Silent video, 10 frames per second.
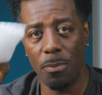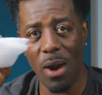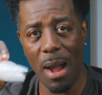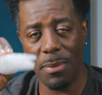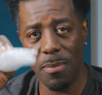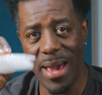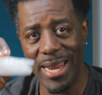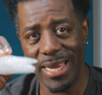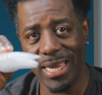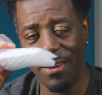
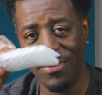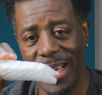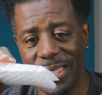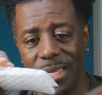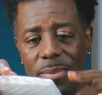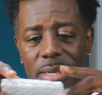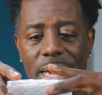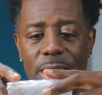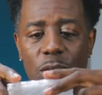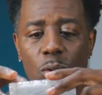problematic if that's something
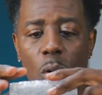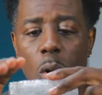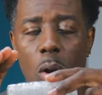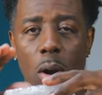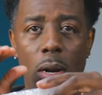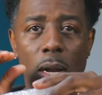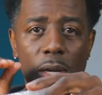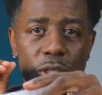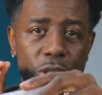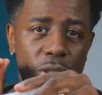that you are
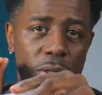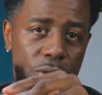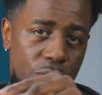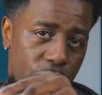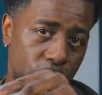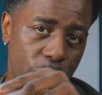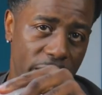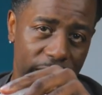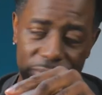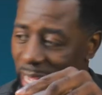
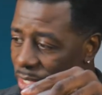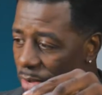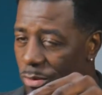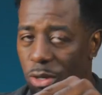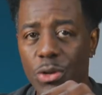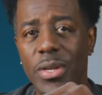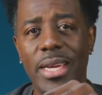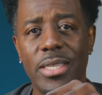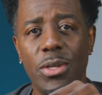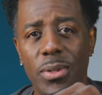shooting. If you're shooting
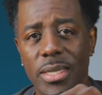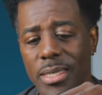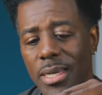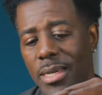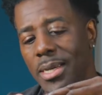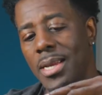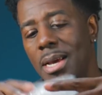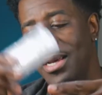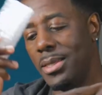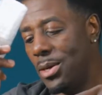into the sun,
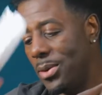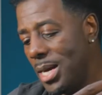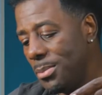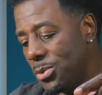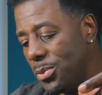so it comes